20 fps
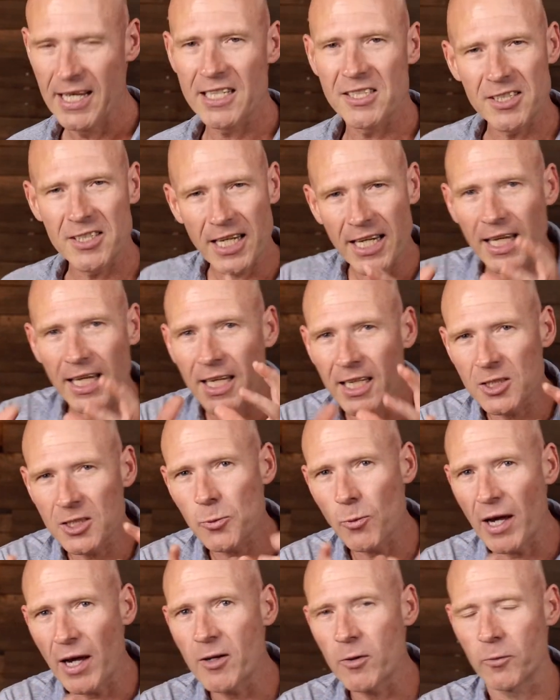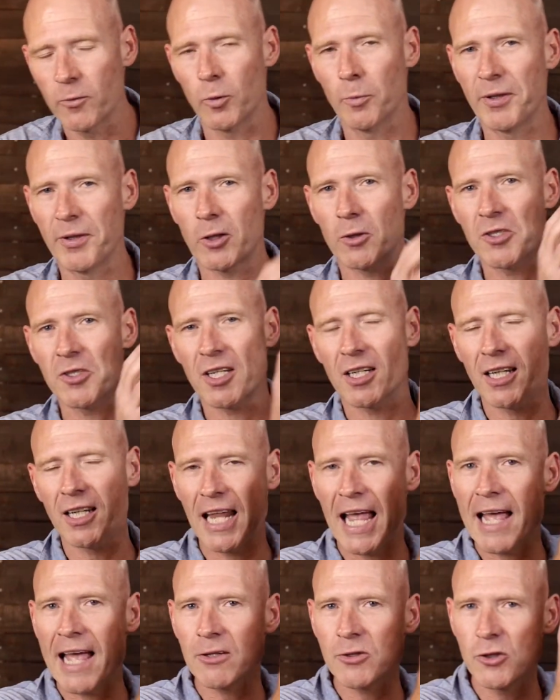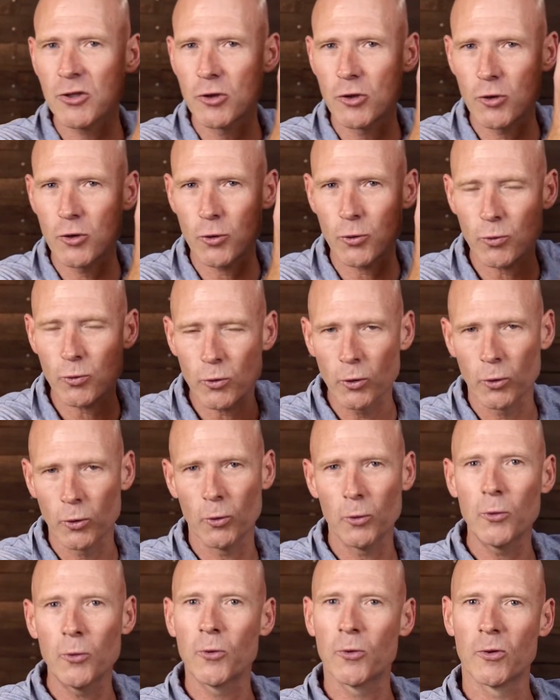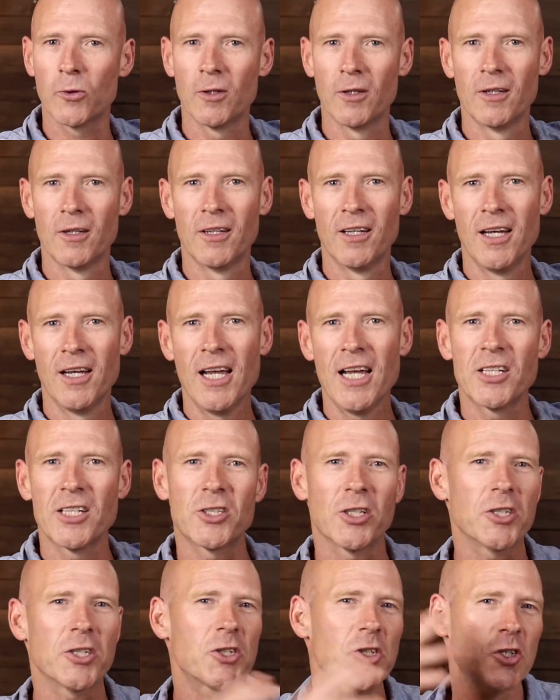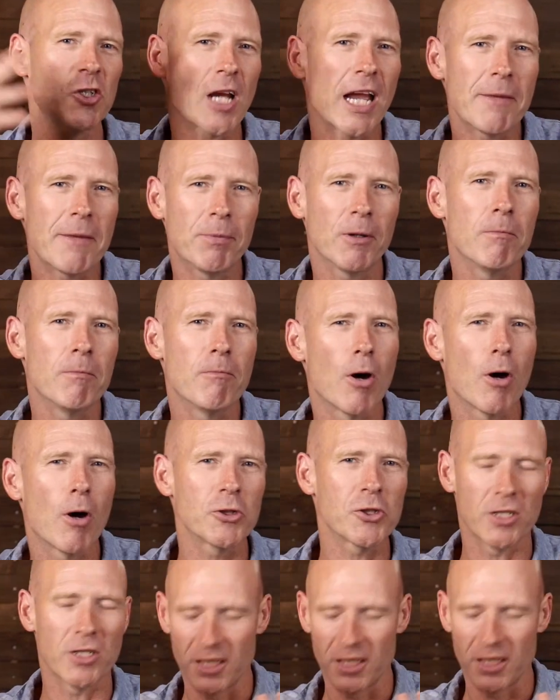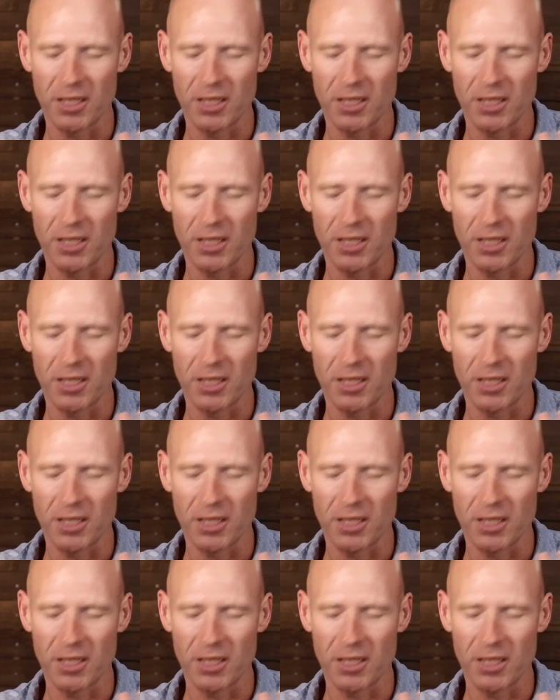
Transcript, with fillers: Singing is wonderful because it allows truth to shape emotion